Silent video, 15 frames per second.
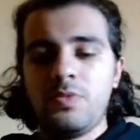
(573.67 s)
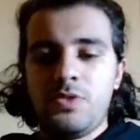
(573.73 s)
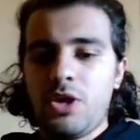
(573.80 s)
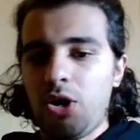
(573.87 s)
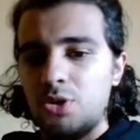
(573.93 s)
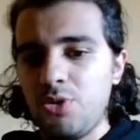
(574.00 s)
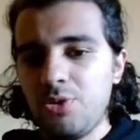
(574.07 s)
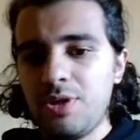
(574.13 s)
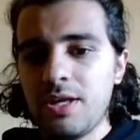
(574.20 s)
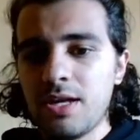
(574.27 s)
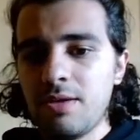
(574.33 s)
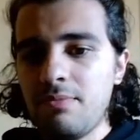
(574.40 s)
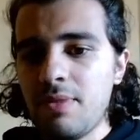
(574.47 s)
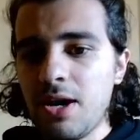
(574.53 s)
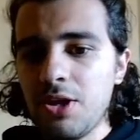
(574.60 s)
downloading a
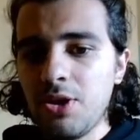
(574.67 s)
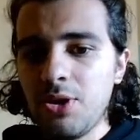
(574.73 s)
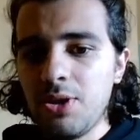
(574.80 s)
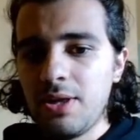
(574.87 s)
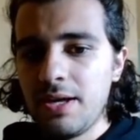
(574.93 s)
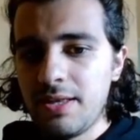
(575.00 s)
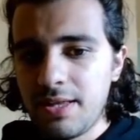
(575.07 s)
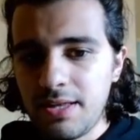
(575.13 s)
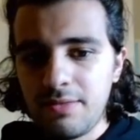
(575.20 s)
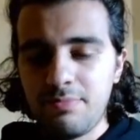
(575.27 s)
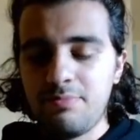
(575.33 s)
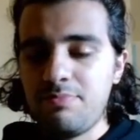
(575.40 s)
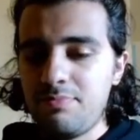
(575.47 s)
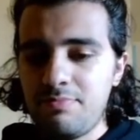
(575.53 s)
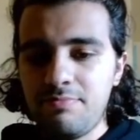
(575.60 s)
model and then
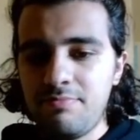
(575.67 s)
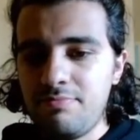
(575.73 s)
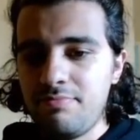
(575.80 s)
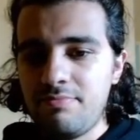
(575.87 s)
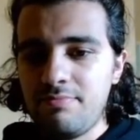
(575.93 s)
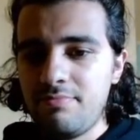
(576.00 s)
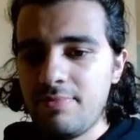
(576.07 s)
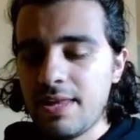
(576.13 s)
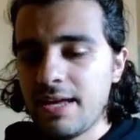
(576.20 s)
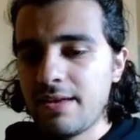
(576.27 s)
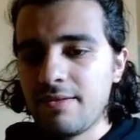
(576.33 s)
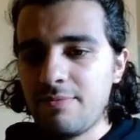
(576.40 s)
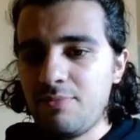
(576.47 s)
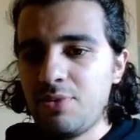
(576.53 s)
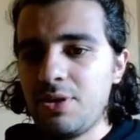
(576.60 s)
like
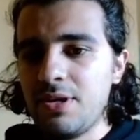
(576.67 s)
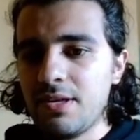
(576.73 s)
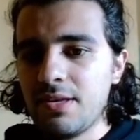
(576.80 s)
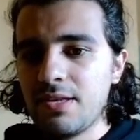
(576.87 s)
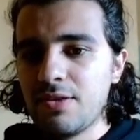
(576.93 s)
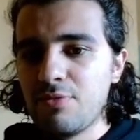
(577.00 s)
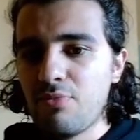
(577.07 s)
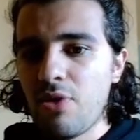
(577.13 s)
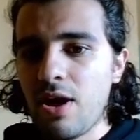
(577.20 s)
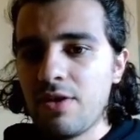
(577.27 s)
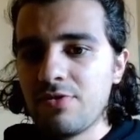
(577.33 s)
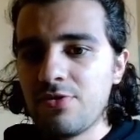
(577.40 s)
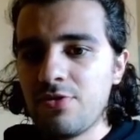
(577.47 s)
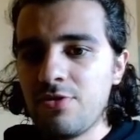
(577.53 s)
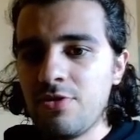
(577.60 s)
putting it in the
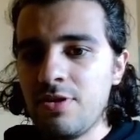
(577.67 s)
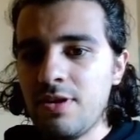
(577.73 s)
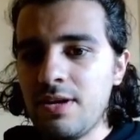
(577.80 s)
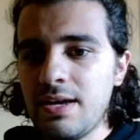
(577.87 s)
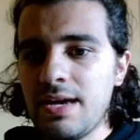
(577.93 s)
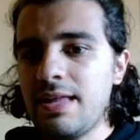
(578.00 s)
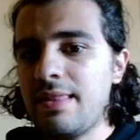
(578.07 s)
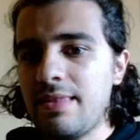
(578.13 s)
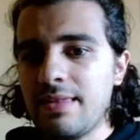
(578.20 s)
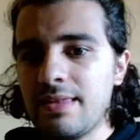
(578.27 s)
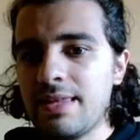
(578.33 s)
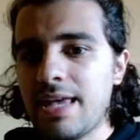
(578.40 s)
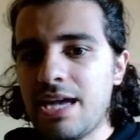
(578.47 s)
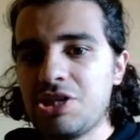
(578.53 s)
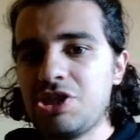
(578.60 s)
browser and
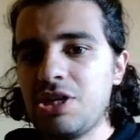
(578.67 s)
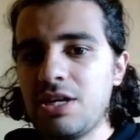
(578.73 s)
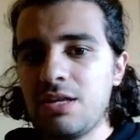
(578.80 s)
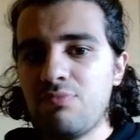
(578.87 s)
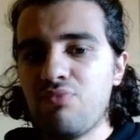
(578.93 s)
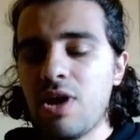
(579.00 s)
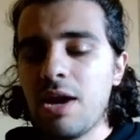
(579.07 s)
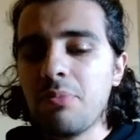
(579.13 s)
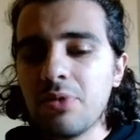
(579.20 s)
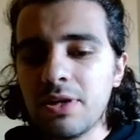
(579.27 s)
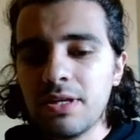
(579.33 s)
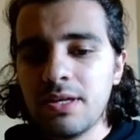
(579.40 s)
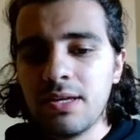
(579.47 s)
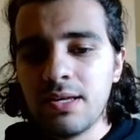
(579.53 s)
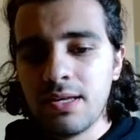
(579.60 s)
caching it
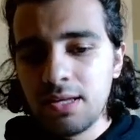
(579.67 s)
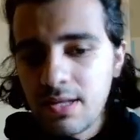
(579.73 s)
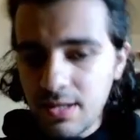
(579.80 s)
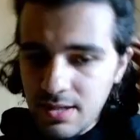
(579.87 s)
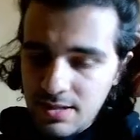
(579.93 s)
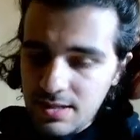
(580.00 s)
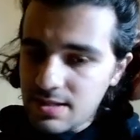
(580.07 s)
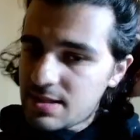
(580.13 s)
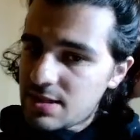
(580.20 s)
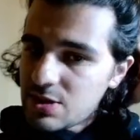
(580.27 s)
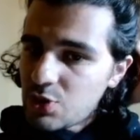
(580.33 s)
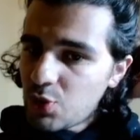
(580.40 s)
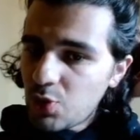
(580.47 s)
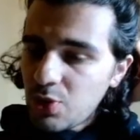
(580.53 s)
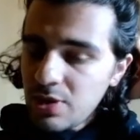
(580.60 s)
properly. This is
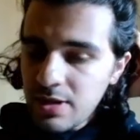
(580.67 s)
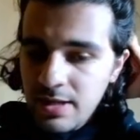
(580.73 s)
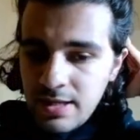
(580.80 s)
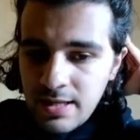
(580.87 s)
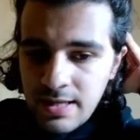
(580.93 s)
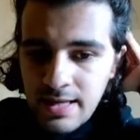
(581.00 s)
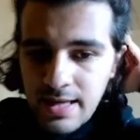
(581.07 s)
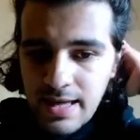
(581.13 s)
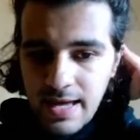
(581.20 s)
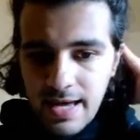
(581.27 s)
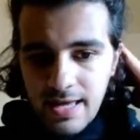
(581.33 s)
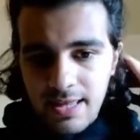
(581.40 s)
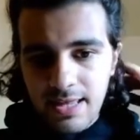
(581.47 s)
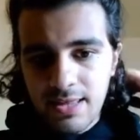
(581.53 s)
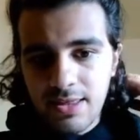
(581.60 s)
cool.
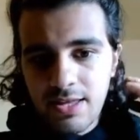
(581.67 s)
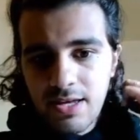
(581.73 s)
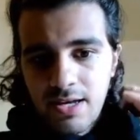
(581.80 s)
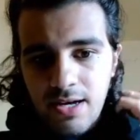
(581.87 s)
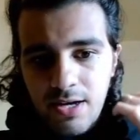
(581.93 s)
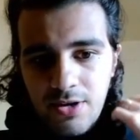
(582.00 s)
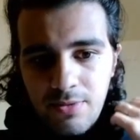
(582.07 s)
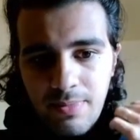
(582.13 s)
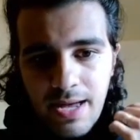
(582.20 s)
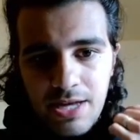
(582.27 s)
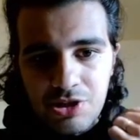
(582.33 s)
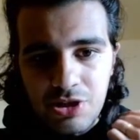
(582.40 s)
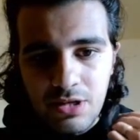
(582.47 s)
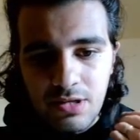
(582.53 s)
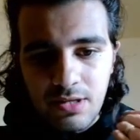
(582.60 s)
And then the other
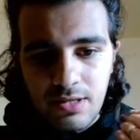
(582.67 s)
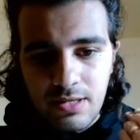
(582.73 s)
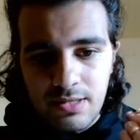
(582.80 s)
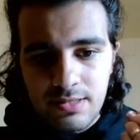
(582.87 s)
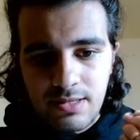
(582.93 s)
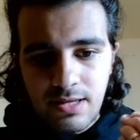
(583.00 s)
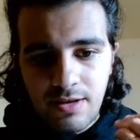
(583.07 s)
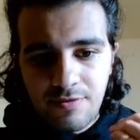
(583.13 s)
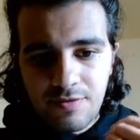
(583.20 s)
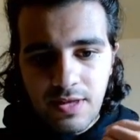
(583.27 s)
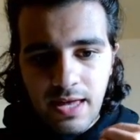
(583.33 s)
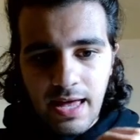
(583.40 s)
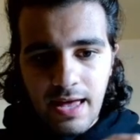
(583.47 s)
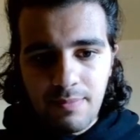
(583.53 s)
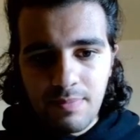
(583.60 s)
magic stuff that
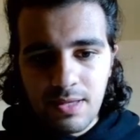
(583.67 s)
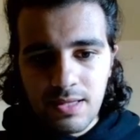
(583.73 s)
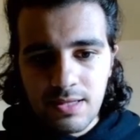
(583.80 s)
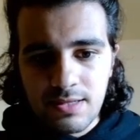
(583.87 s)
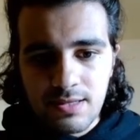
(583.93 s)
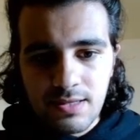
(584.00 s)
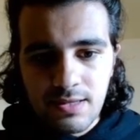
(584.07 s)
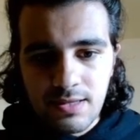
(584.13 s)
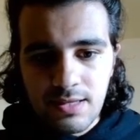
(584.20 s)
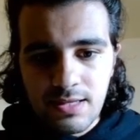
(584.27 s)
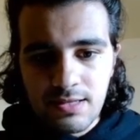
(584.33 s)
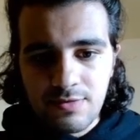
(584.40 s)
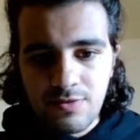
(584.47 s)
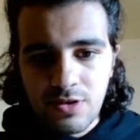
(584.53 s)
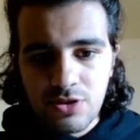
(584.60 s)
happen is in
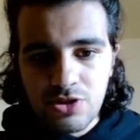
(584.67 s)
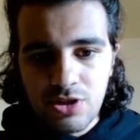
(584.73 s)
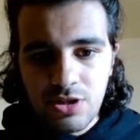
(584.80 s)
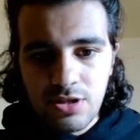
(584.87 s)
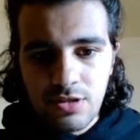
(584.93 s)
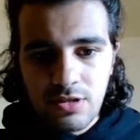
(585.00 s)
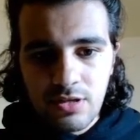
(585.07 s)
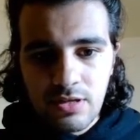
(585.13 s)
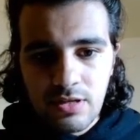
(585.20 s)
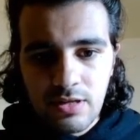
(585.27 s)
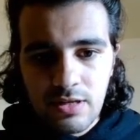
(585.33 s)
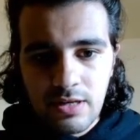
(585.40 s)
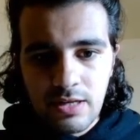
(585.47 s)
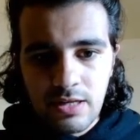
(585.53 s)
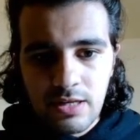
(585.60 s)
this function
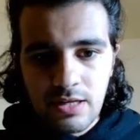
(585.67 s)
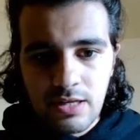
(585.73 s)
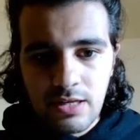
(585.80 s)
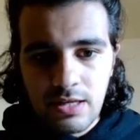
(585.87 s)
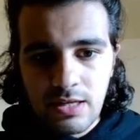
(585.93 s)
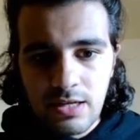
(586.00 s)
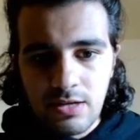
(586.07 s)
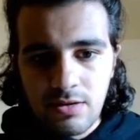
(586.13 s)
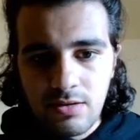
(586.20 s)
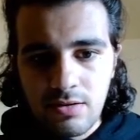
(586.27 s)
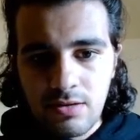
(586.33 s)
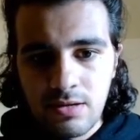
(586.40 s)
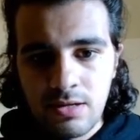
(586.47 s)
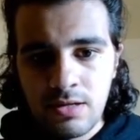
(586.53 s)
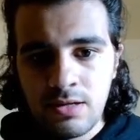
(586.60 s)
here.
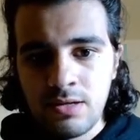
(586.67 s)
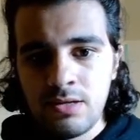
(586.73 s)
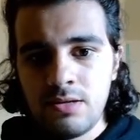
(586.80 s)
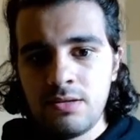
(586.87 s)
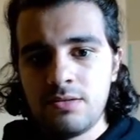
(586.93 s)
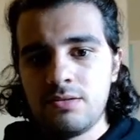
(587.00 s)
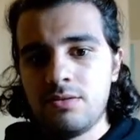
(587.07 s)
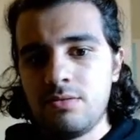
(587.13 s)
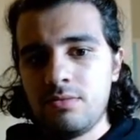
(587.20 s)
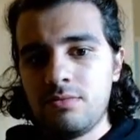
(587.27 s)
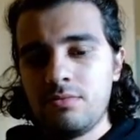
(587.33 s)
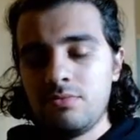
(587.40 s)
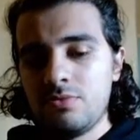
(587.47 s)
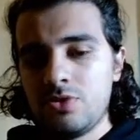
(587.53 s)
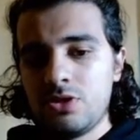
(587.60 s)
So
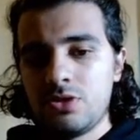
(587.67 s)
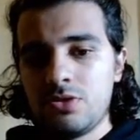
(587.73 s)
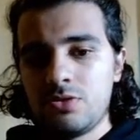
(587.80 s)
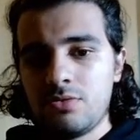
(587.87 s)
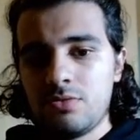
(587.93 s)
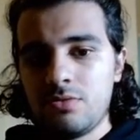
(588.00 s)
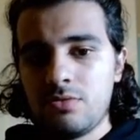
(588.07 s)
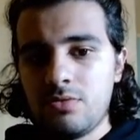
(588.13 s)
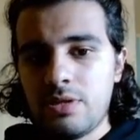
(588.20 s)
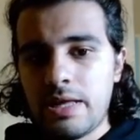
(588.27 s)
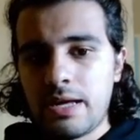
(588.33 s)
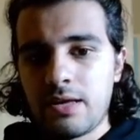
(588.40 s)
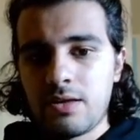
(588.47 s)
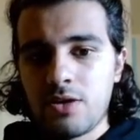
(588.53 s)
just like